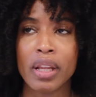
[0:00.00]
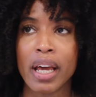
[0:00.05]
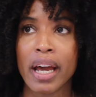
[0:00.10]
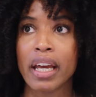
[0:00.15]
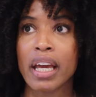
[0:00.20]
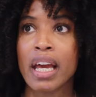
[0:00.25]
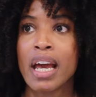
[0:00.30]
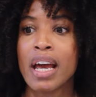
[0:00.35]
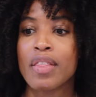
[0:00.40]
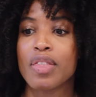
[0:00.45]

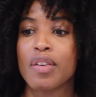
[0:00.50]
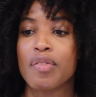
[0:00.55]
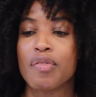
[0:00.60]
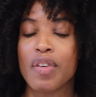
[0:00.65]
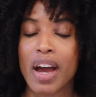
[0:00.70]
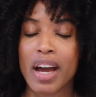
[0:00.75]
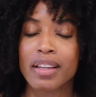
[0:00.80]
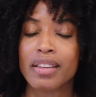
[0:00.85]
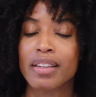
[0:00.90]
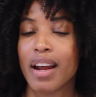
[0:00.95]
Like, the
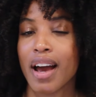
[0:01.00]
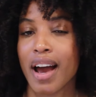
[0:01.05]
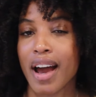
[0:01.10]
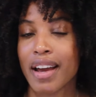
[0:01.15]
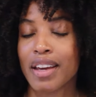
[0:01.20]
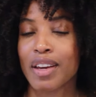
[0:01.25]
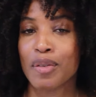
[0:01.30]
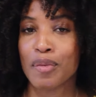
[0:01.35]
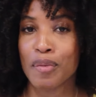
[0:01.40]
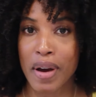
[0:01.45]
fact that
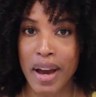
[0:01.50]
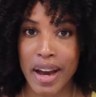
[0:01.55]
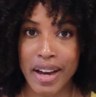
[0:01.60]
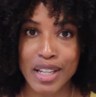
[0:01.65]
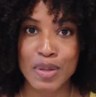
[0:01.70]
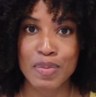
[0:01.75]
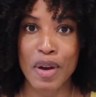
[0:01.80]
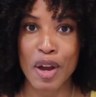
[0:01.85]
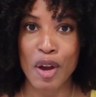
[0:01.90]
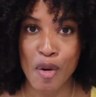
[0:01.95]
I can
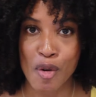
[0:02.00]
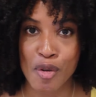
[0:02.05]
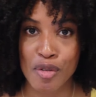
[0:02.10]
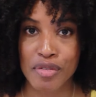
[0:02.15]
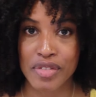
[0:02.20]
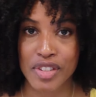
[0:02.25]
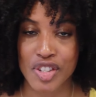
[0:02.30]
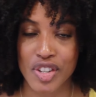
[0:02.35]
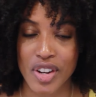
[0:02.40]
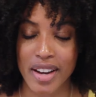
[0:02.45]
wax my
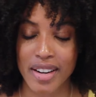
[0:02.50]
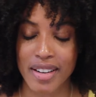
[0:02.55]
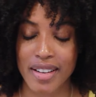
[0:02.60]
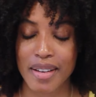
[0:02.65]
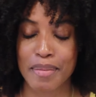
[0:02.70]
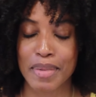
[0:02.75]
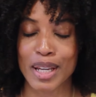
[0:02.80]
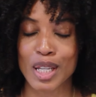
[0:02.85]
own vagina